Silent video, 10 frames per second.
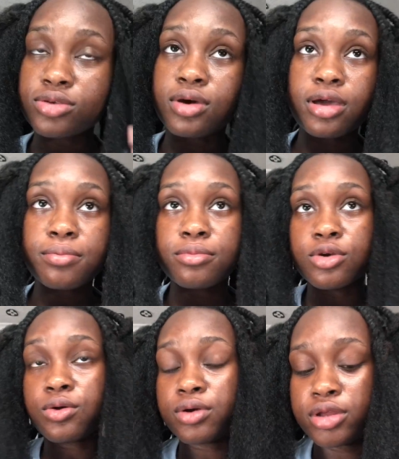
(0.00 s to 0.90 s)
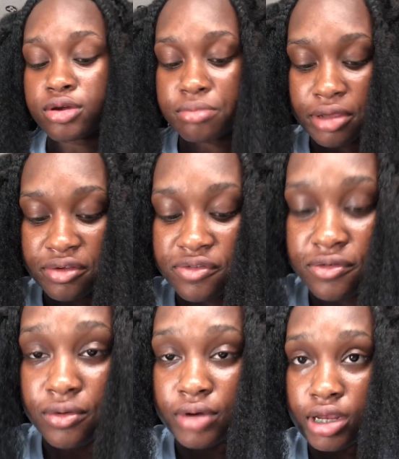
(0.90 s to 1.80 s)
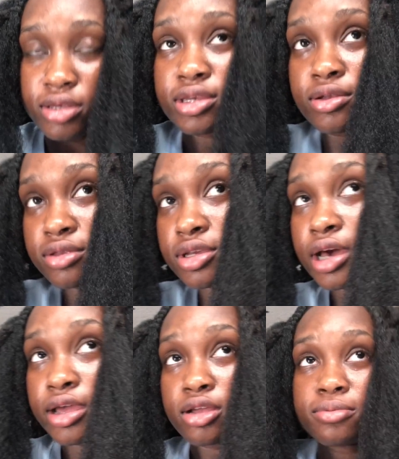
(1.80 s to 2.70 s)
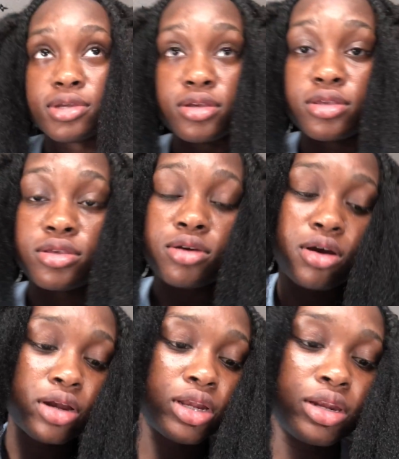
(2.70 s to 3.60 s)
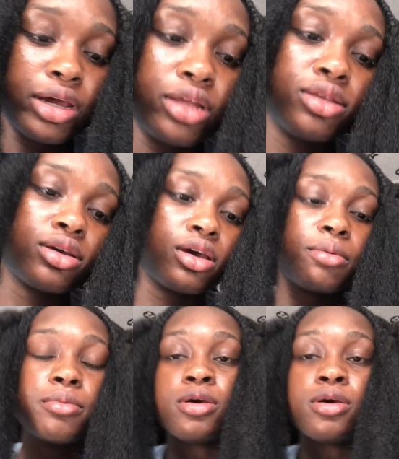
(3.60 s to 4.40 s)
I'm recording on my phone. I sound tired because it's already nighttime.